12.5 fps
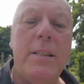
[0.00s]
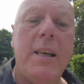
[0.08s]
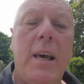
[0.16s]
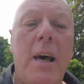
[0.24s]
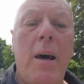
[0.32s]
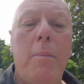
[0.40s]

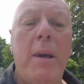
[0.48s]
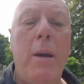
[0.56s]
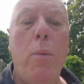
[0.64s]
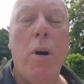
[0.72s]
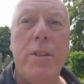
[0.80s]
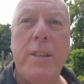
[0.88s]
he
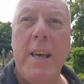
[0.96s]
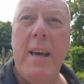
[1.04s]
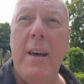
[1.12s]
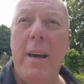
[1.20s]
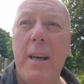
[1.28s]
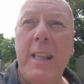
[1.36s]
was
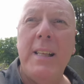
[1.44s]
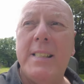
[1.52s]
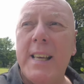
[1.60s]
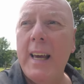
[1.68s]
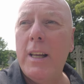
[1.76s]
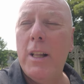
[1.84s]
an
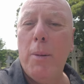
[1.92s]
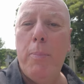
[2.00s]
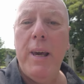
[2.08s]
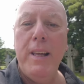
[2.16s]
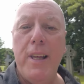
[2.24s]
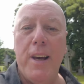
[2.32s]

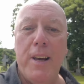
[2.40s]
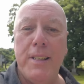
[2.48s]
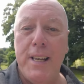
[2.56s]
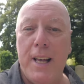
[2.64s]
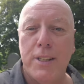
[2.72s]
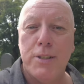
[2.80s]
encyclopedia
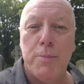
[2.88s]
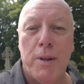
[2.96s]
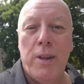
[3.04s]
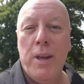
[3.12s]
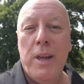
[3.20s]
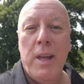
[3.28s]
salesman,